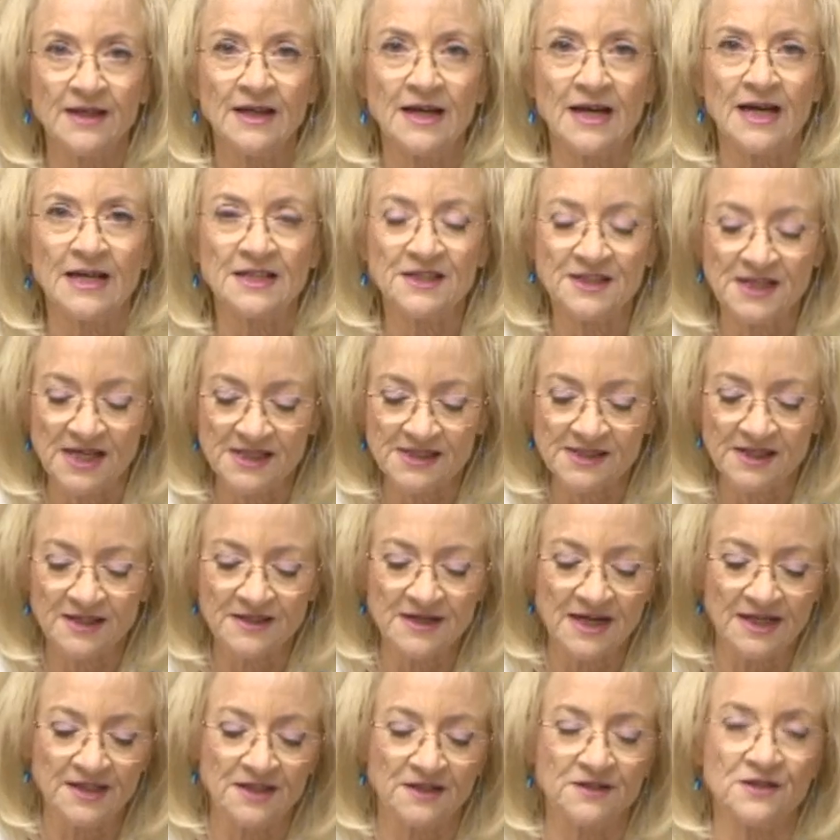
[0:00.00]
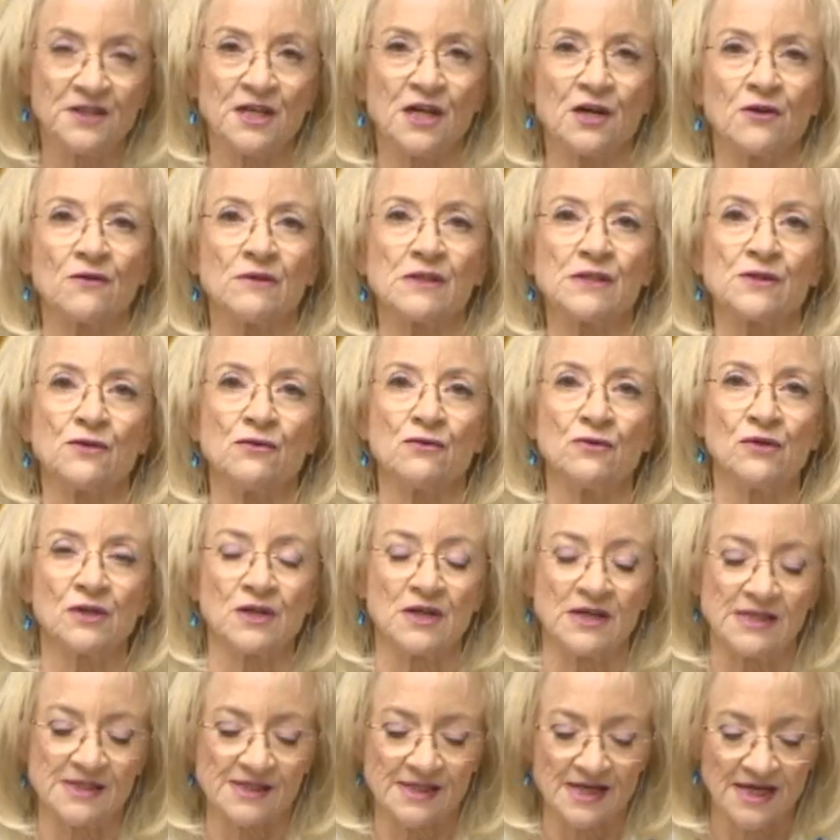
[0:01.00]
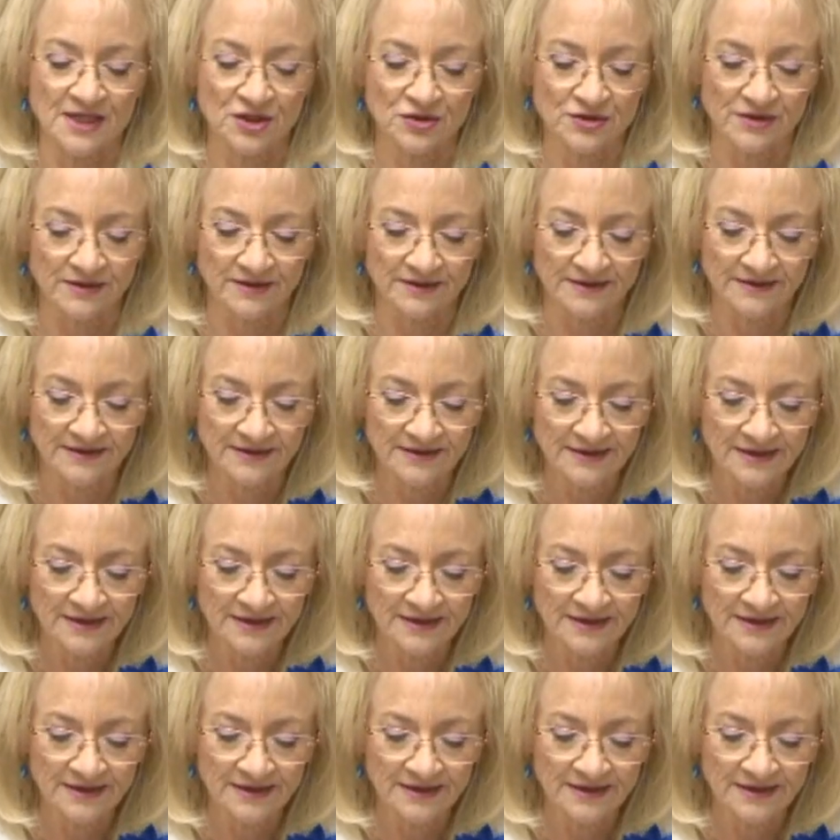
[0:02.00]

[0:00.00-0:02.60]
a designated terrorist organisation.